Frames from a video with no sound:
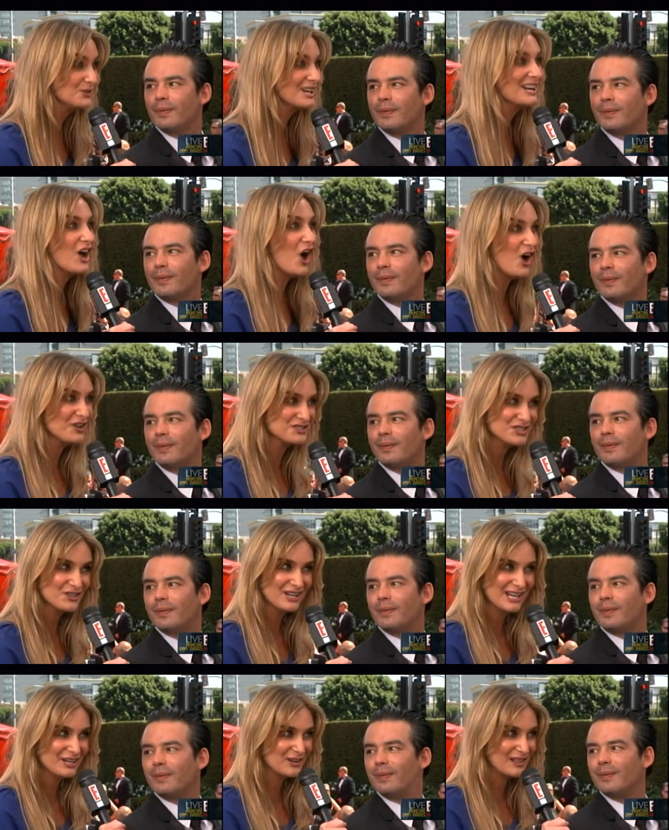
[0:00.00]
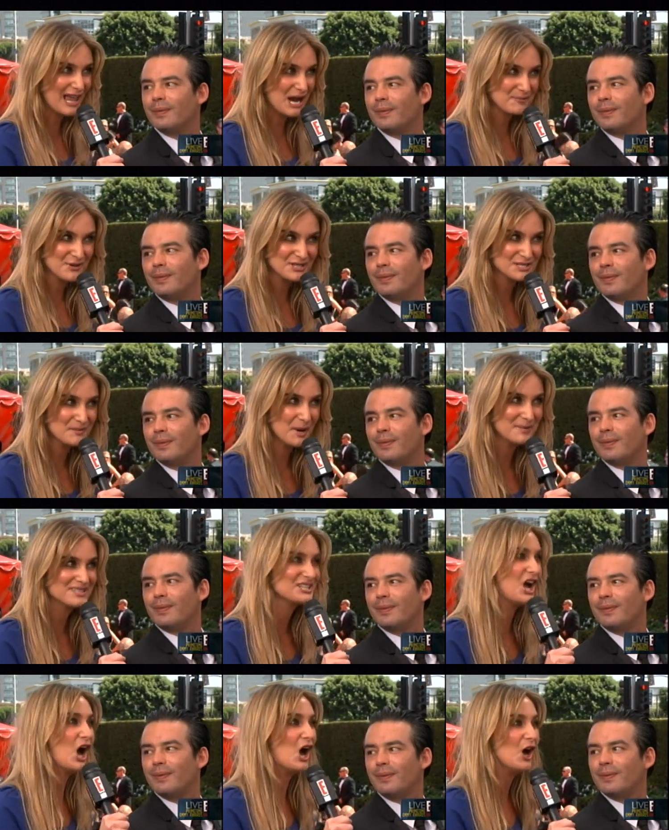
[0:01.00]
Speaker 1: can also get your glamorous
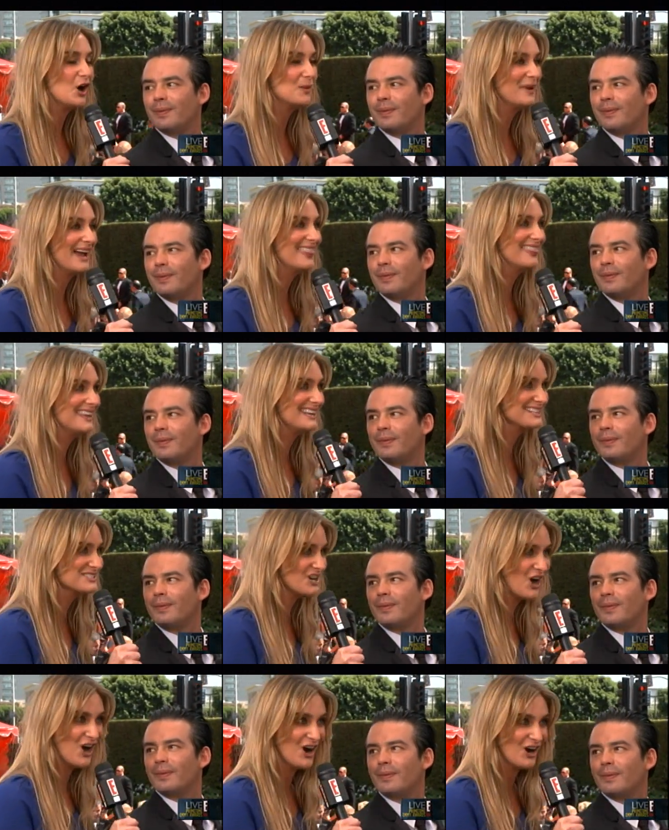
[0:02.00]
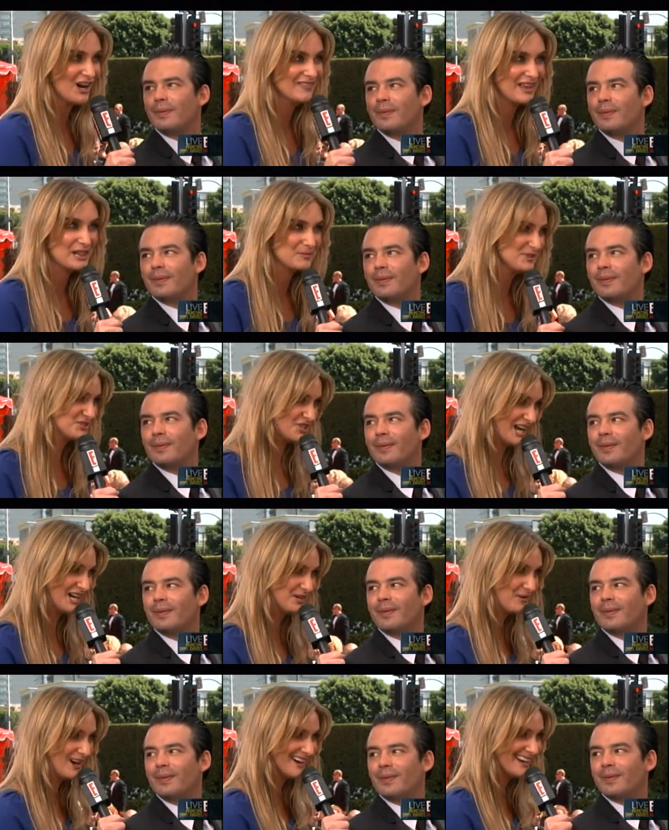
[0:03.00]
moments at home, and these are available in
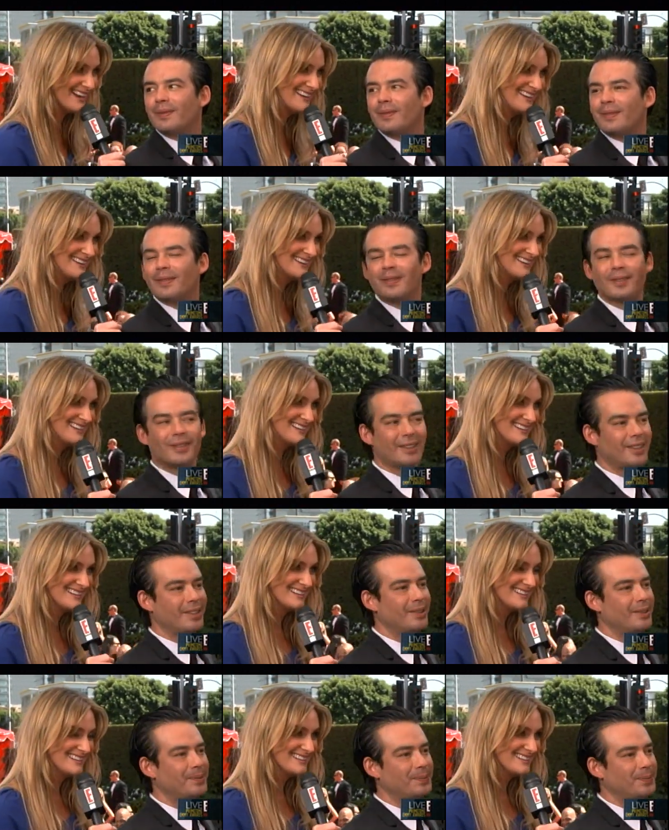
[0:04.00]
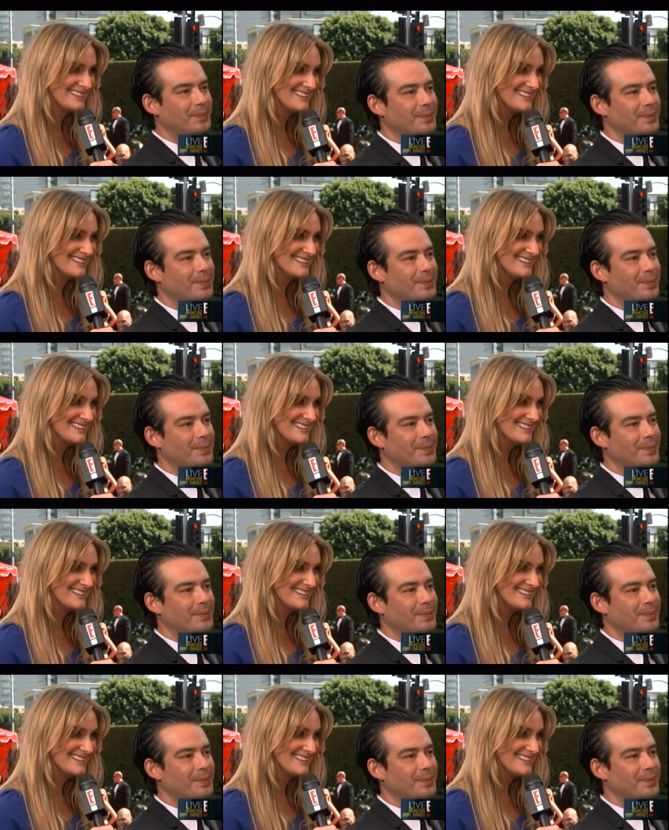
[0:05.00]
January. Well done,